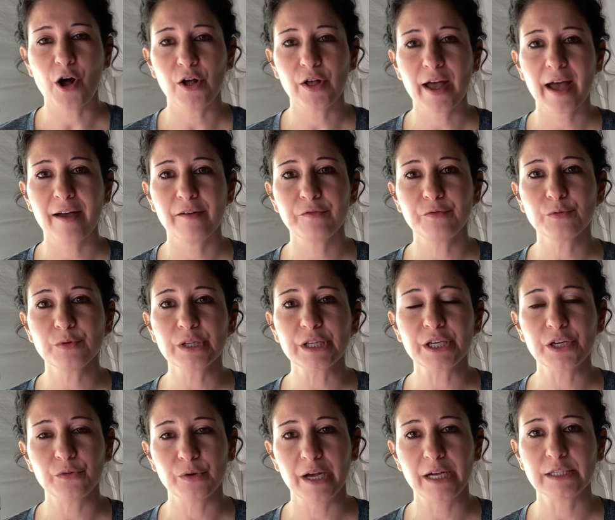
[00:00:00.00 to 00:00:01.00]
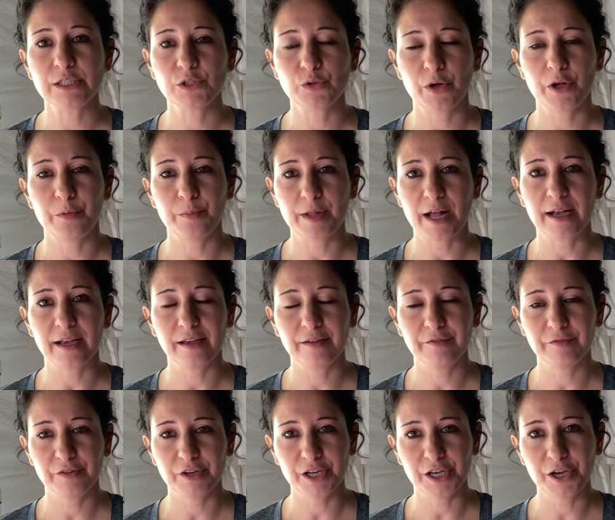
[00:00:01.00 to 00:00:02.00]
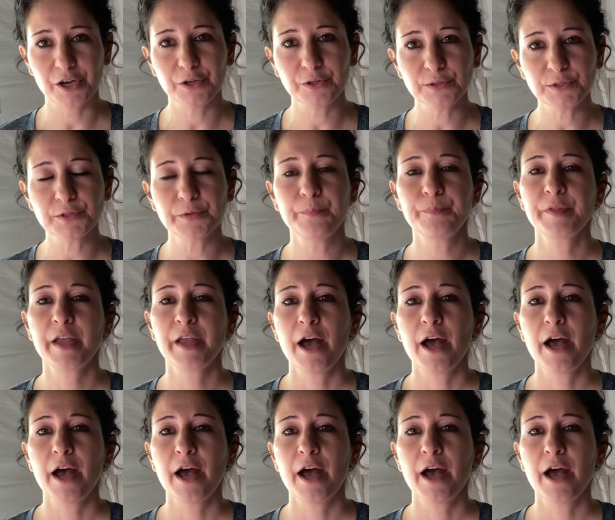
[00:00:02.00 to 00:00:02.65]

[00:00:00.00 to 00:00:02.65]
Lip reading: All have really great soil blocking videos.